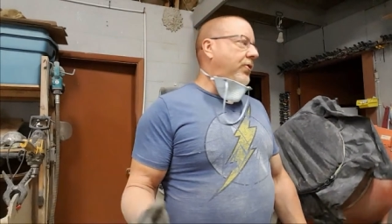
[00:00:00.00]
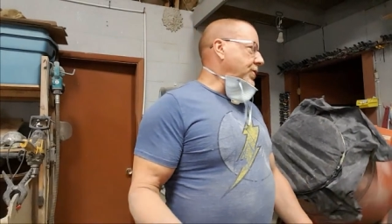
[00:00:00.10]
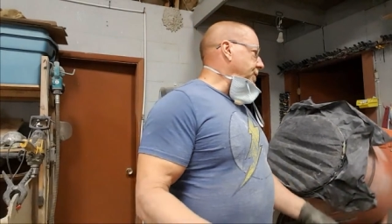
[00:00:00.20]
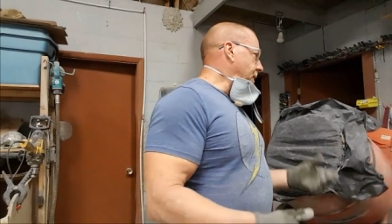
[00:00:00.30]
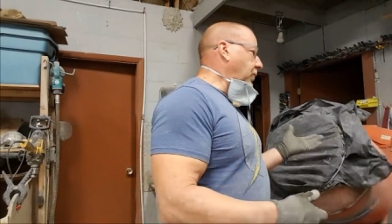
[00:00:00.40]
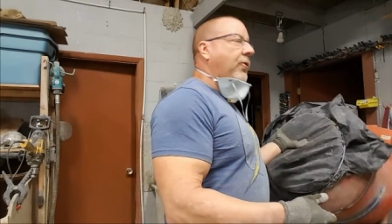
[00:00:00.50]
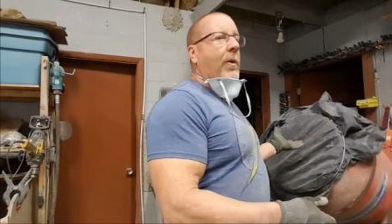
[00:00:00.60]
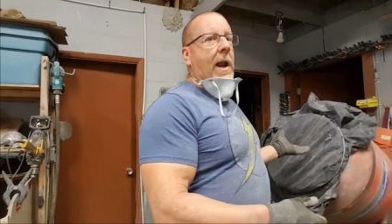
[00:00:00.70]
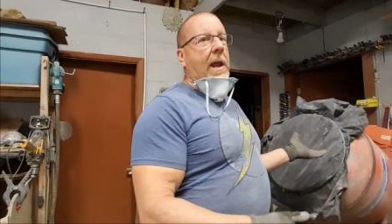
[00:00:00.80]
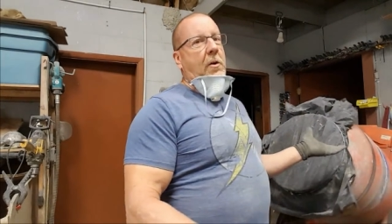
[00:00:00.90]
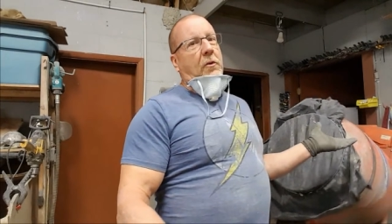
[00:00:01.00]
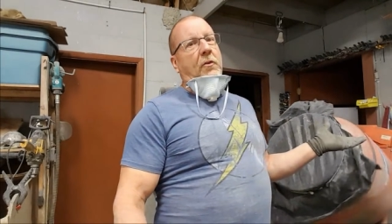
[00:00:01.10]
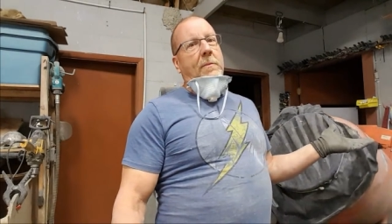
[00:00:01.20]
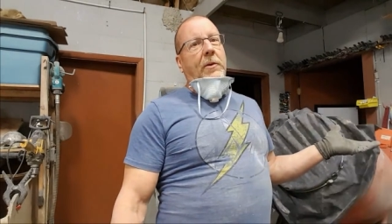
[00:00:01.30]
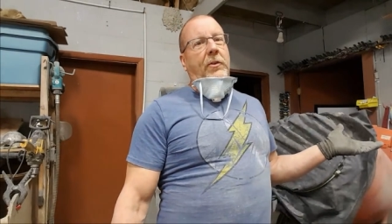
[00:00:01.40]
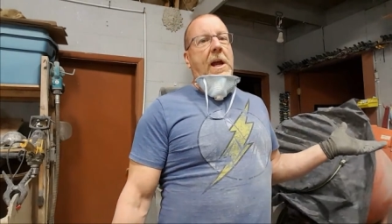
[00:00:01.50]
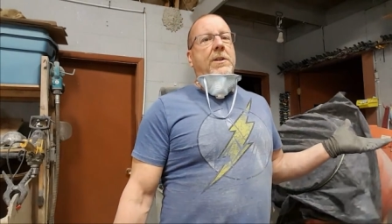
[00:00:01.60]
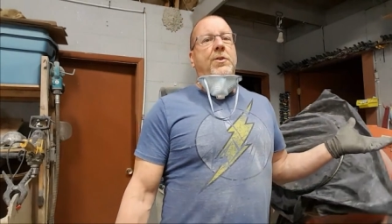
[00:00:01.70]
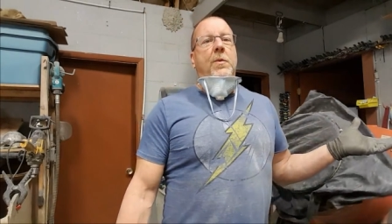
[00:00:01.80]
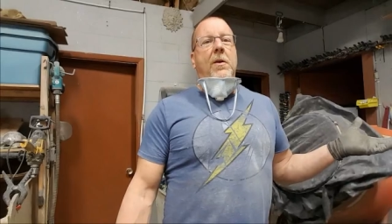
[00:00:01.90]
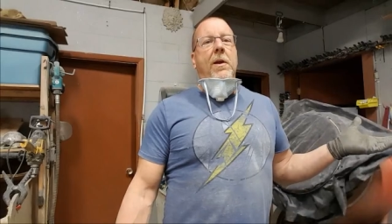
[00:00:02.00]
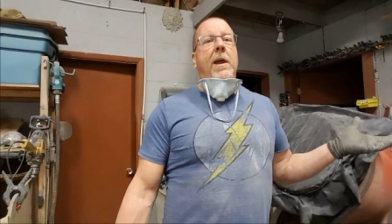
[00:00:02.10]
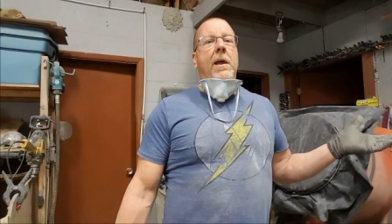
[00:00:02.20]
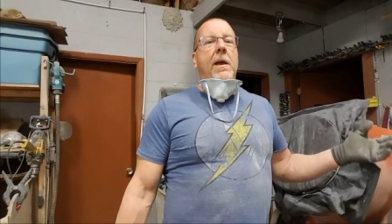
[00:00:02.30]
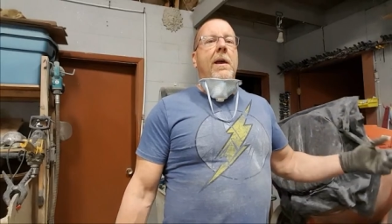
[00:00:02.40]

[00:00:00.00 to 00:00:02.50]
This is what I use for my statuary,